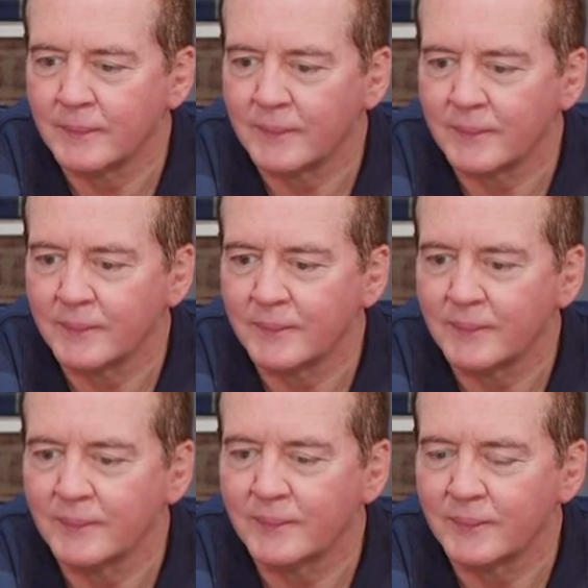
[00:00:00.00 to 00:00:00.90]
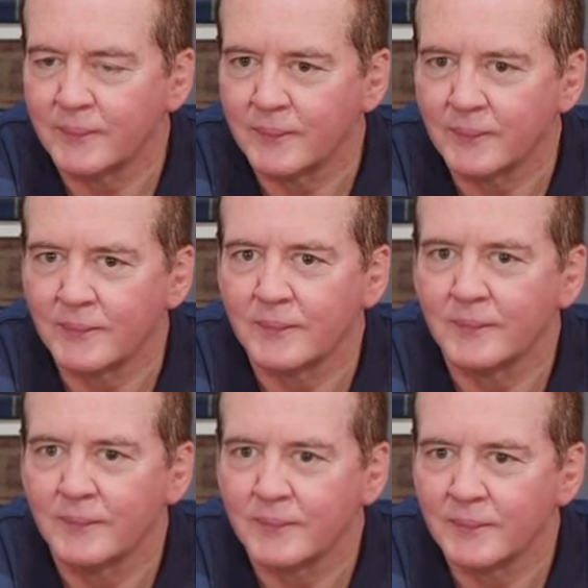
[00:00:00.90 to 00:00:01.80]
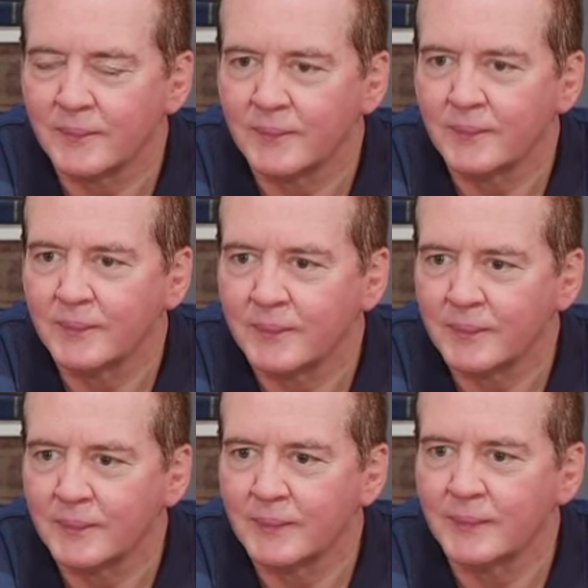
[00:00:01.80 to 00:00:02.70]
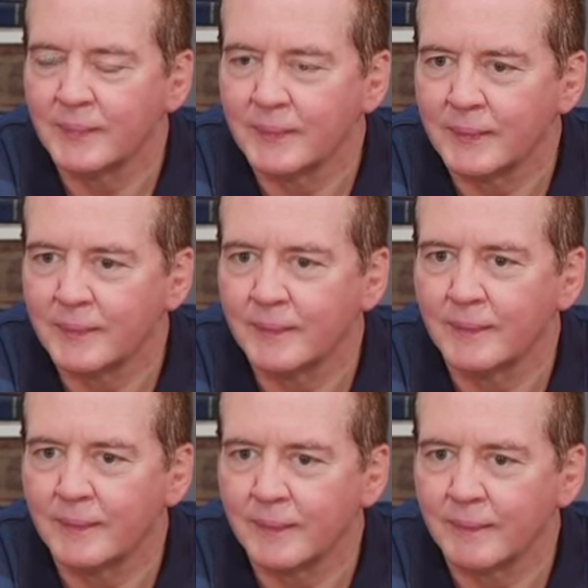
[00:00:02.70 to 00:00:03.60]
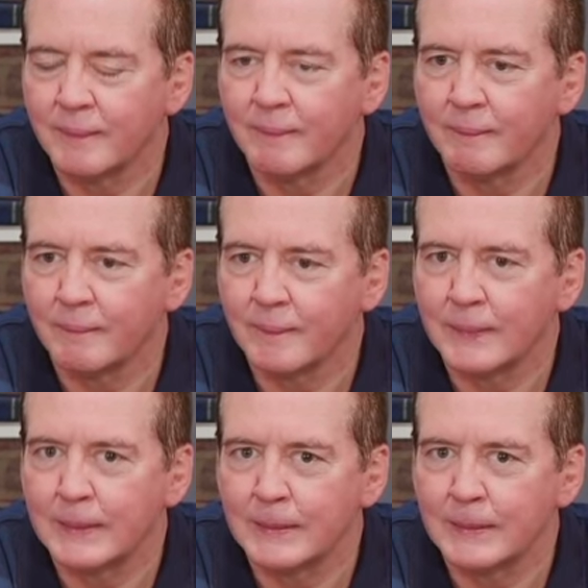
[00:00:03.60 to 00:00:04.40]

(not speaking)